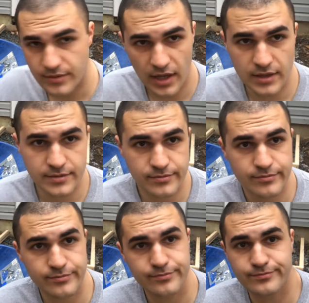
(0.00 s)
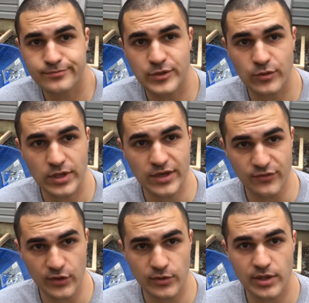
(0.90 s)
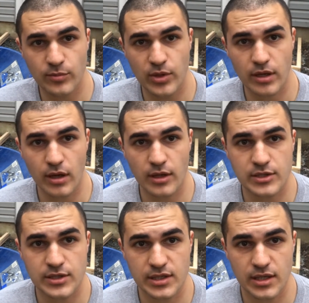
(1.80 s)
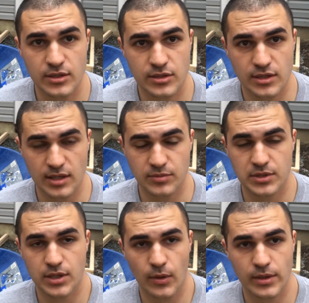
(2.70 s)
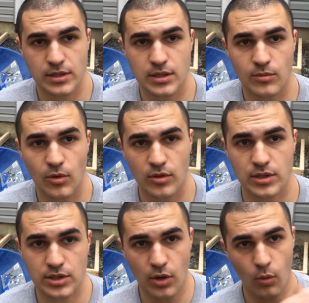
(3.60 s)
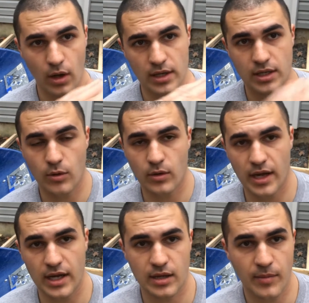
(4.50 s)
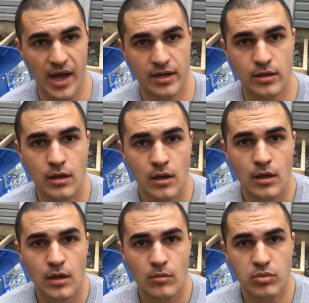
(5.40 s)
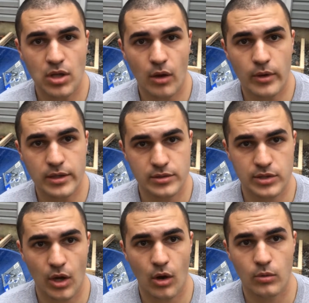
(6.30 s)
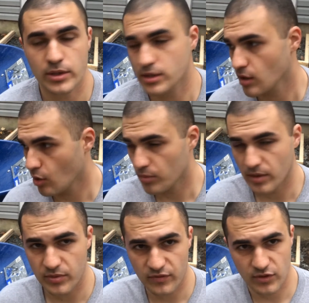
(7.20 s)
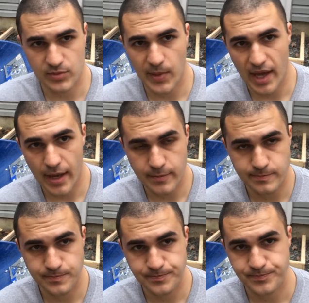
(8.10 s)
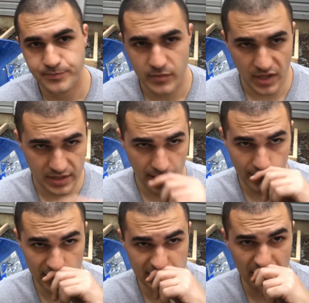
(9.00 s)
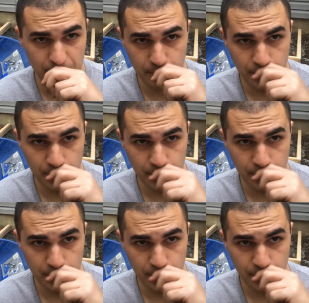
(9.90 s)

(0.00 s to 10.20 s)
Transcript: Gotta do leaf duty because it keeps going into the mold and you don't want any organic matter below it. So we're gonna open up the first bag, get that mixed up,